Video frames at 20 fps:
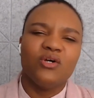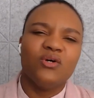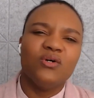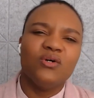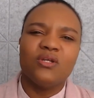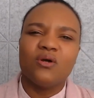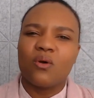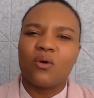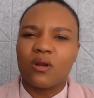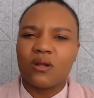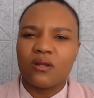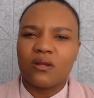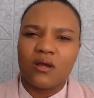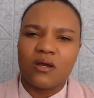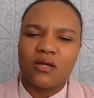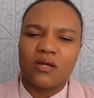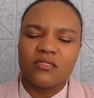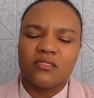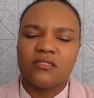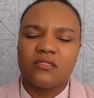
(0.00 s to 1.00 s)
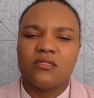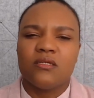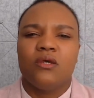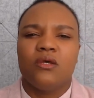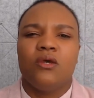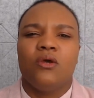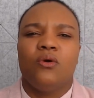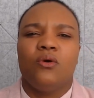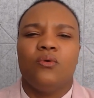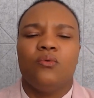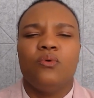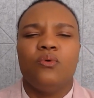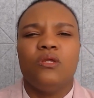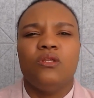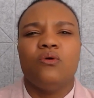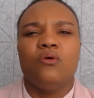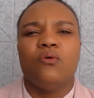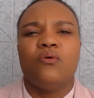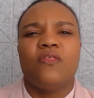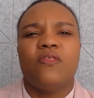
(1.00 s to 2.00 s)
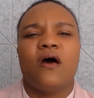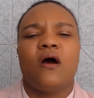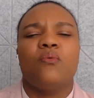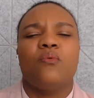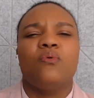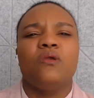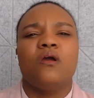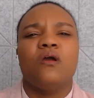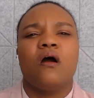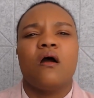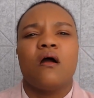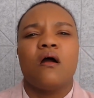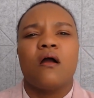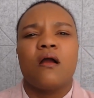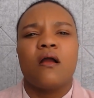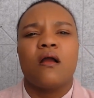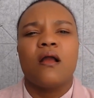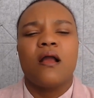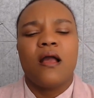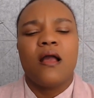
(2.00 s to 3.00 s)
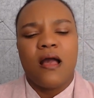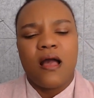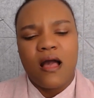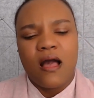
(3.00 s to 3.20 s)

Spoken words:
good or not, we know that we are